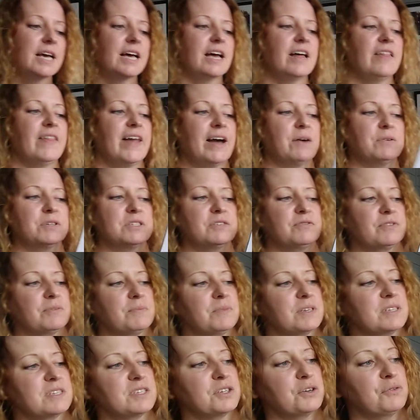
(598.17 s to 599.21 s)
And that was from
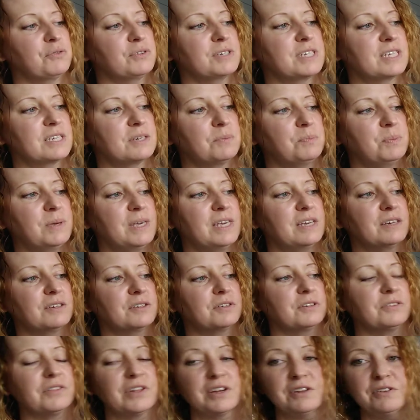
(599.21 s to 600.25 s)
the Silverton
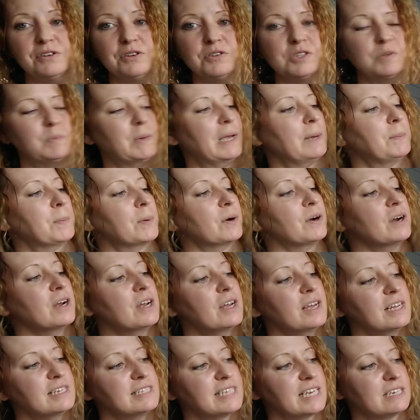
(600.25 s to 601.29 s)
Appeal, the newspaper,
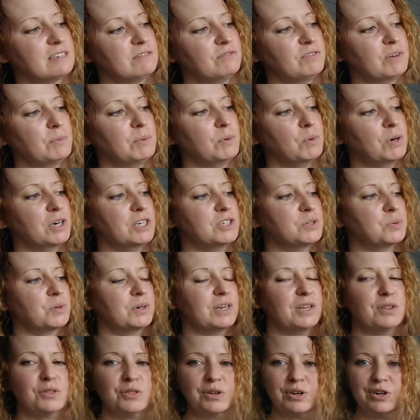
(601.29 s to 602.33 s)
dated February
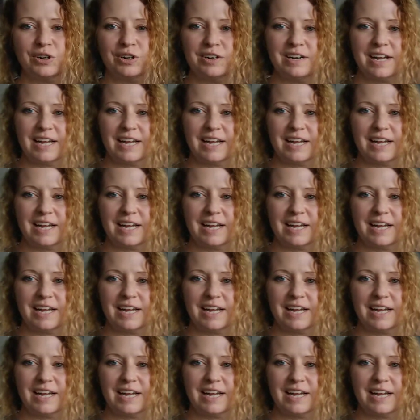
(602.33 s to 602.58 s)
23rd,